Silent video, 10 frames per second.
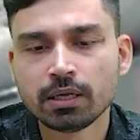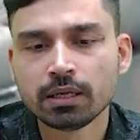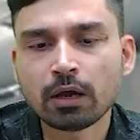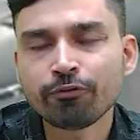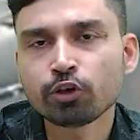
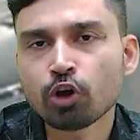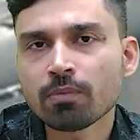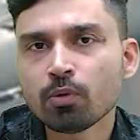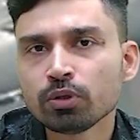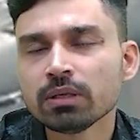Now, if we talk
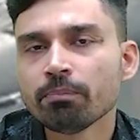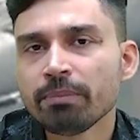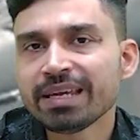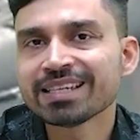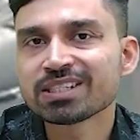about the
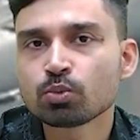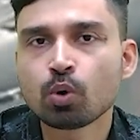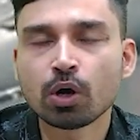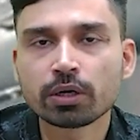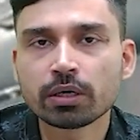MiG
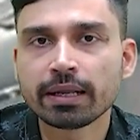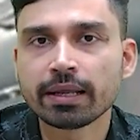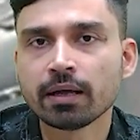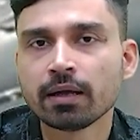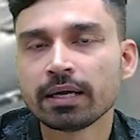squadron
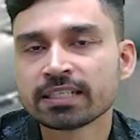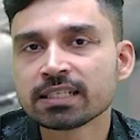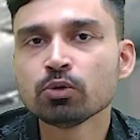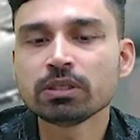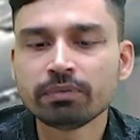
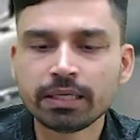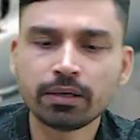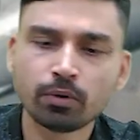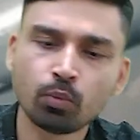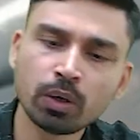
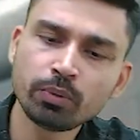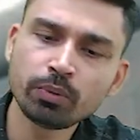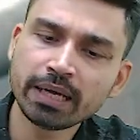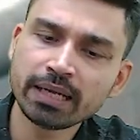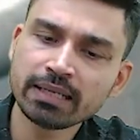exclusively, what we
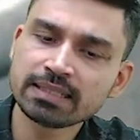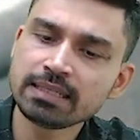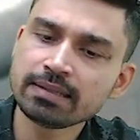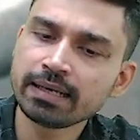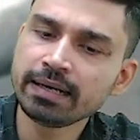can see
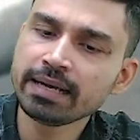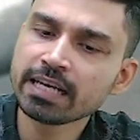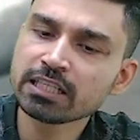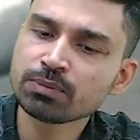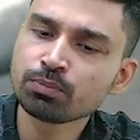that India
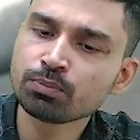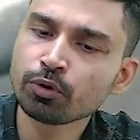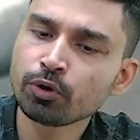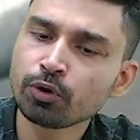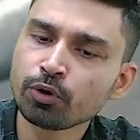has
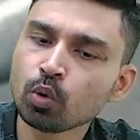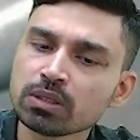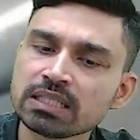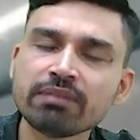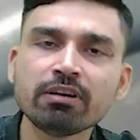procured over
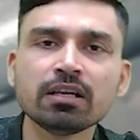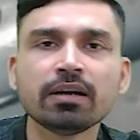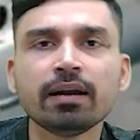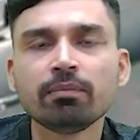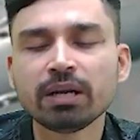
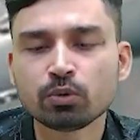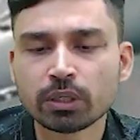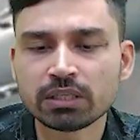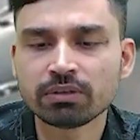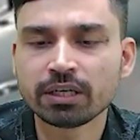700
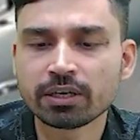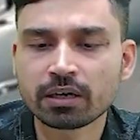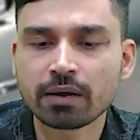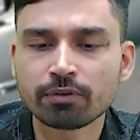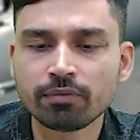MiG-21
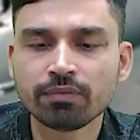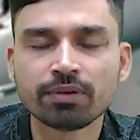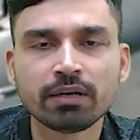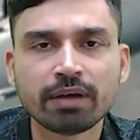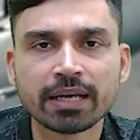aircraft of
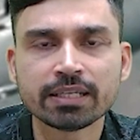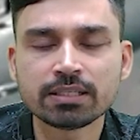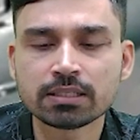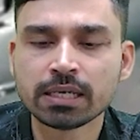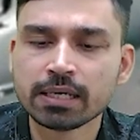different
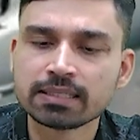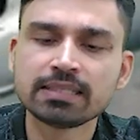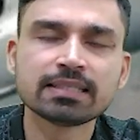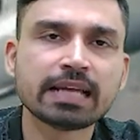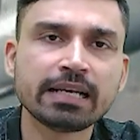variants
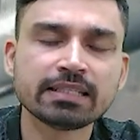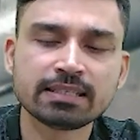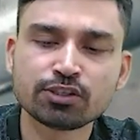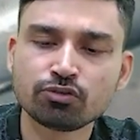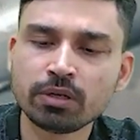since
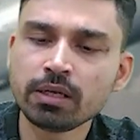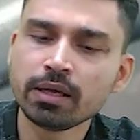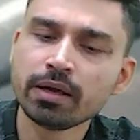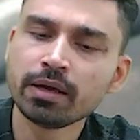1963.